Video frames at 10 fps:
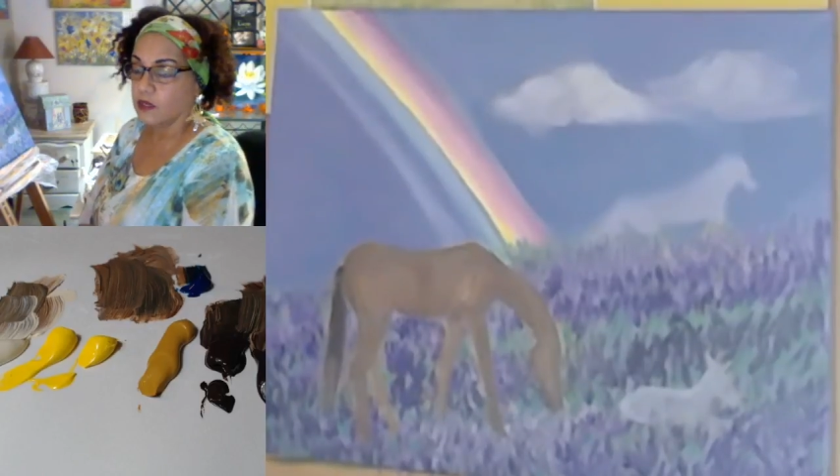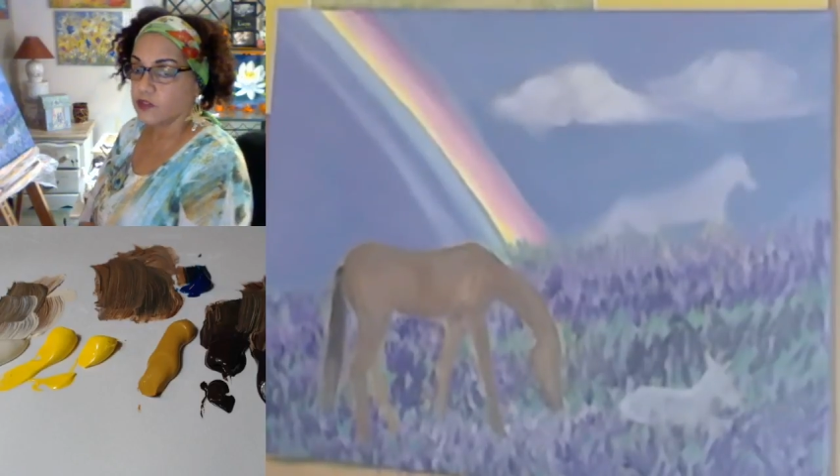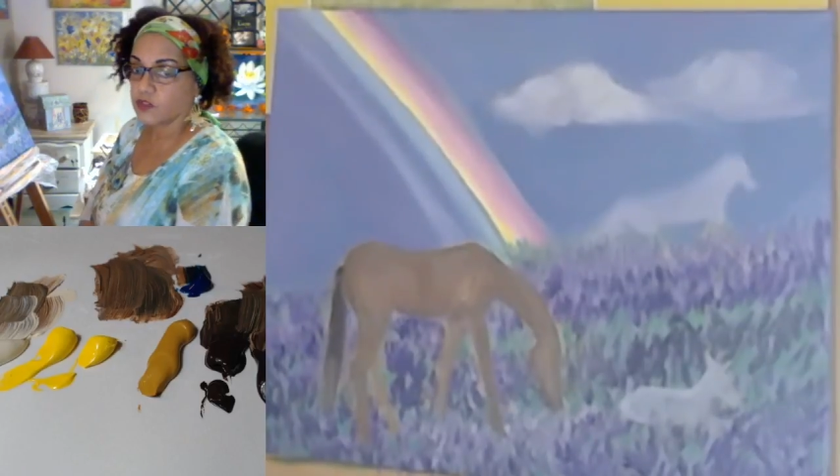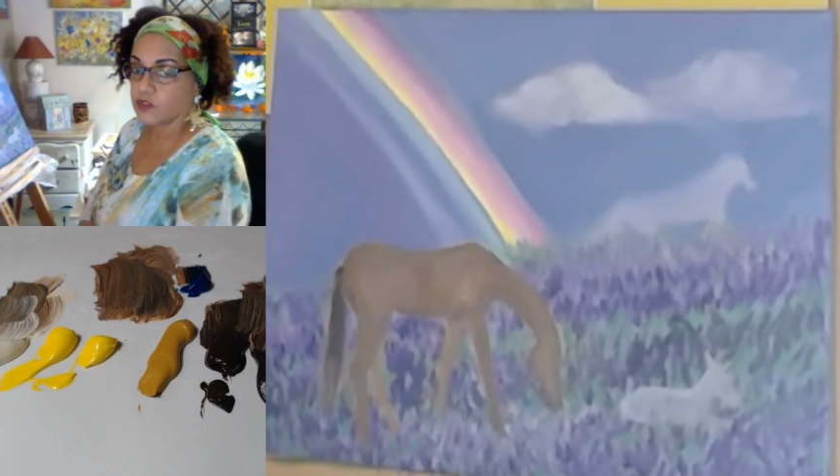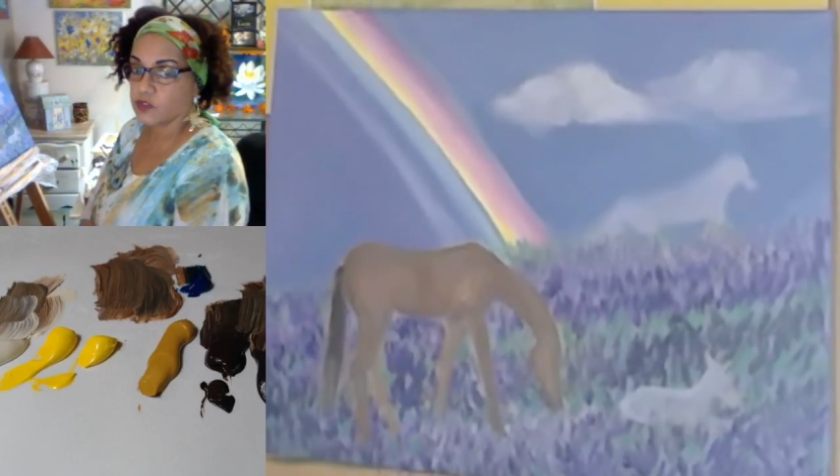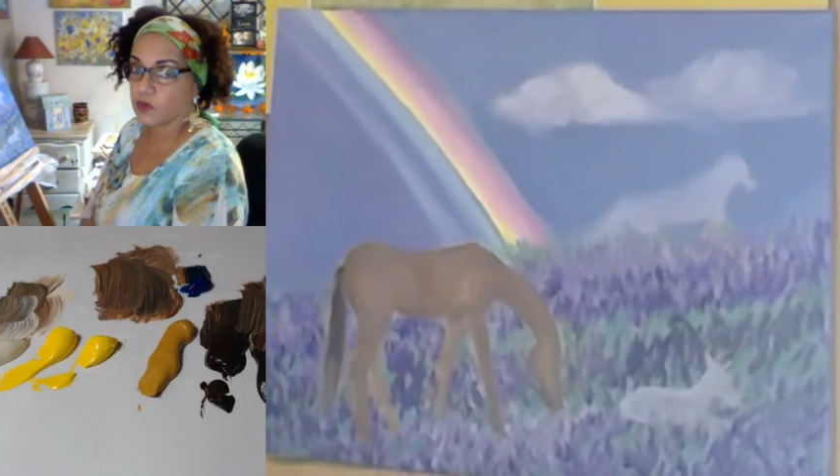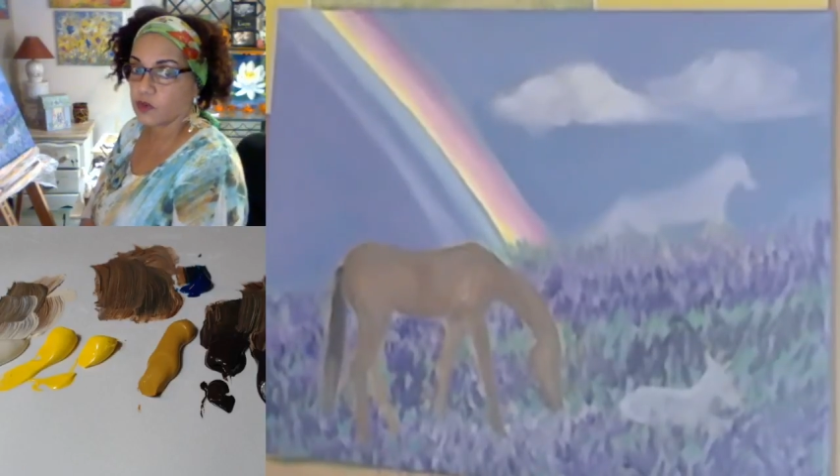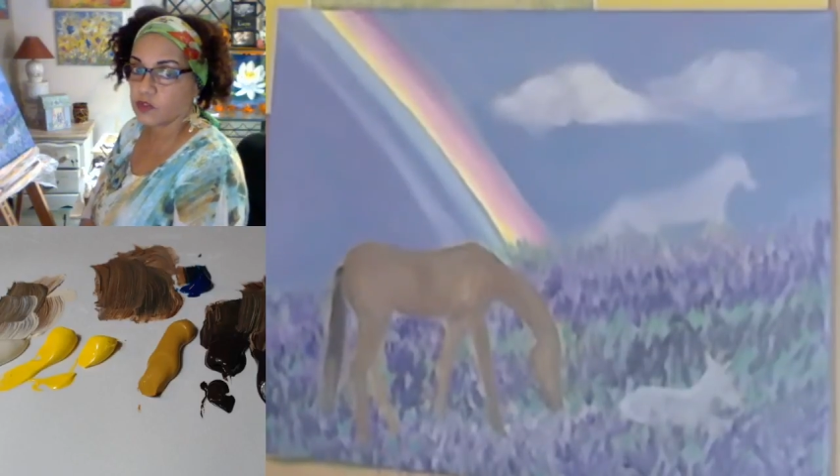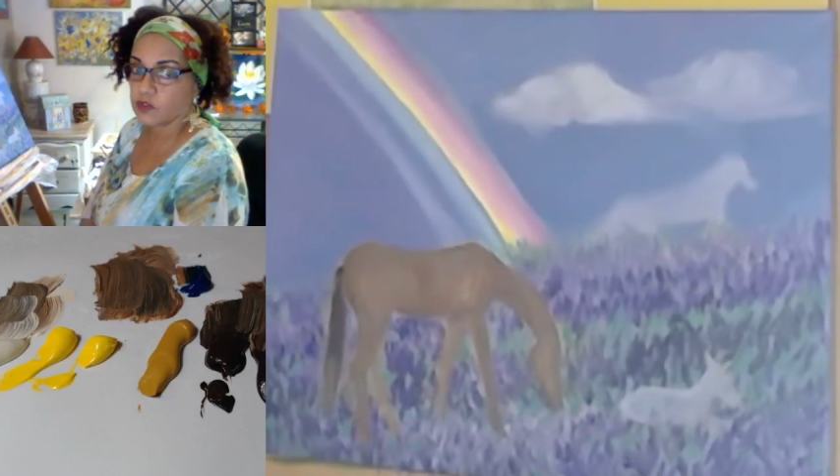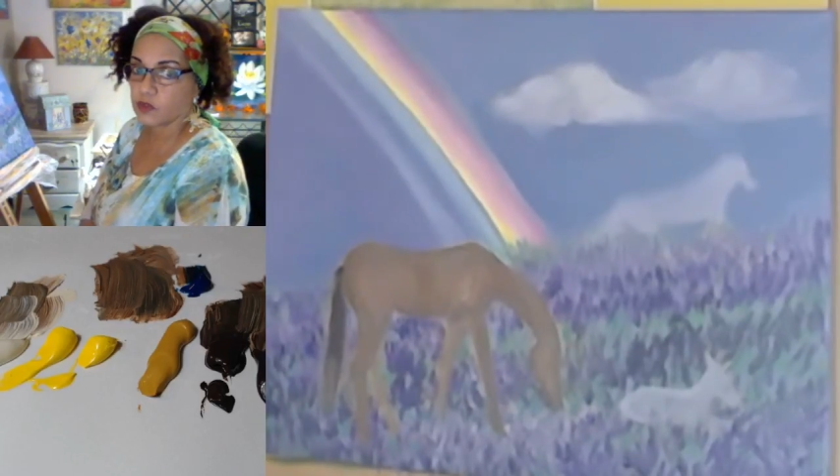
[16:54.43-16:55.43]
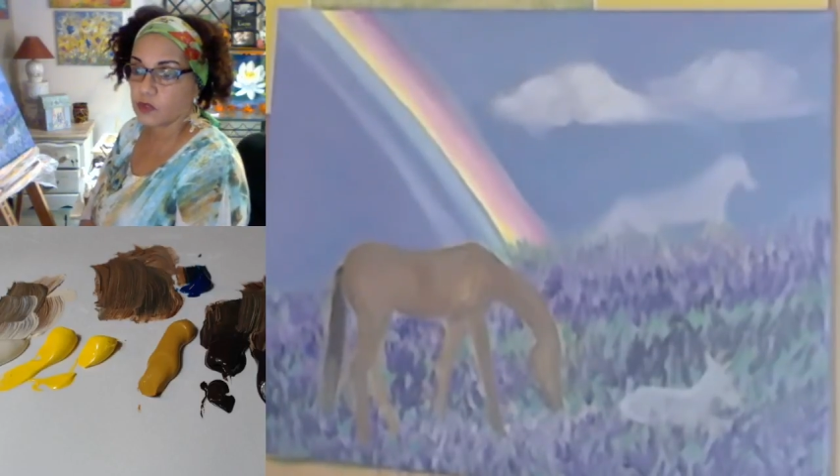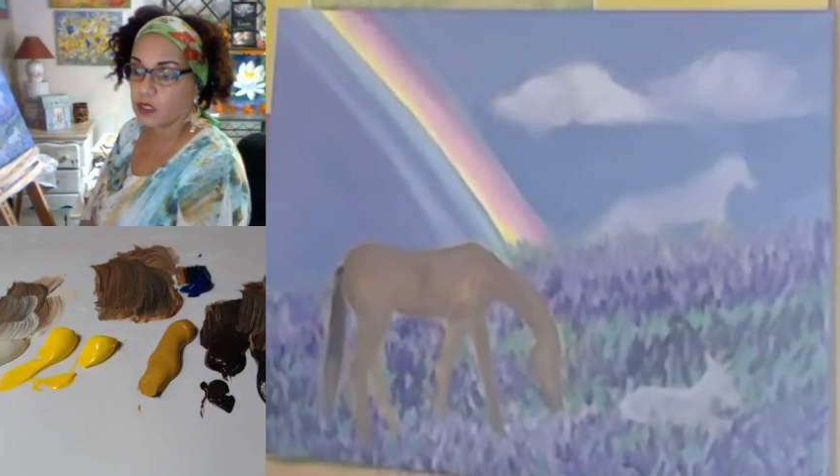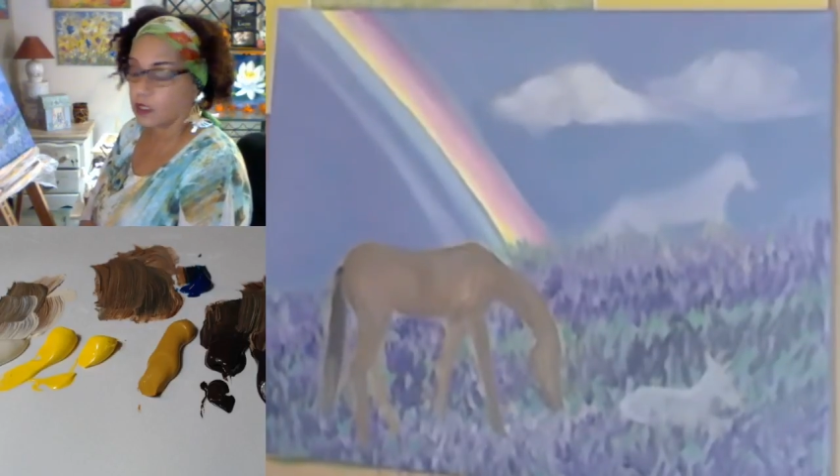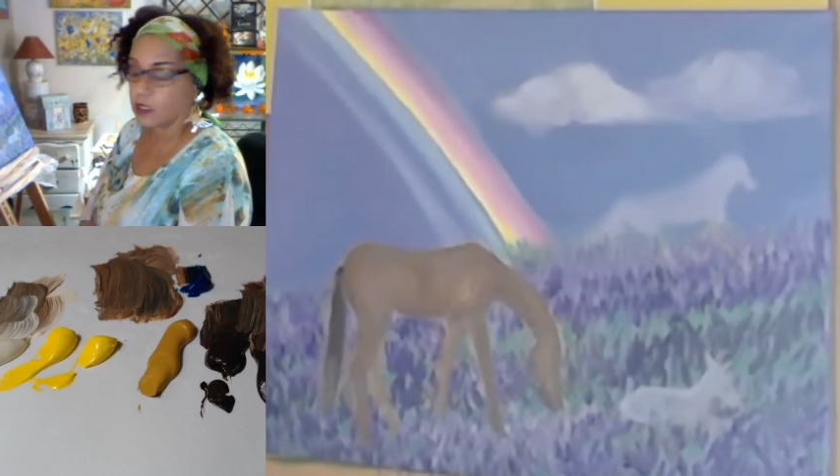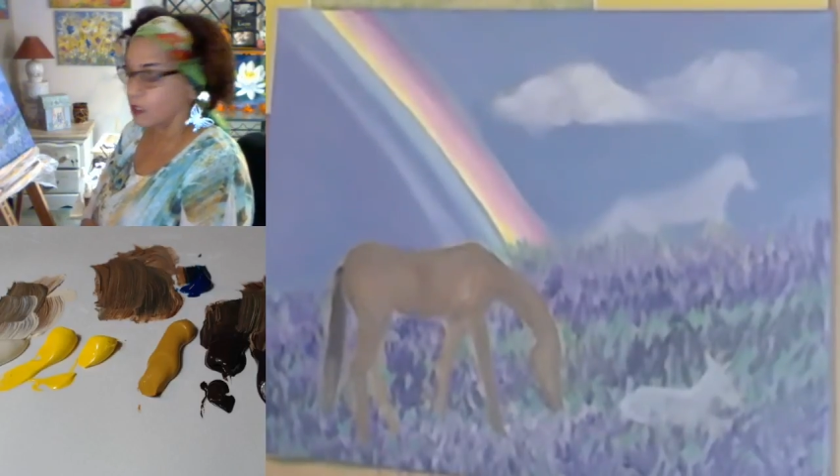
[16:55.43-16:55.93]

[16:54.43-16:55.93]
surgery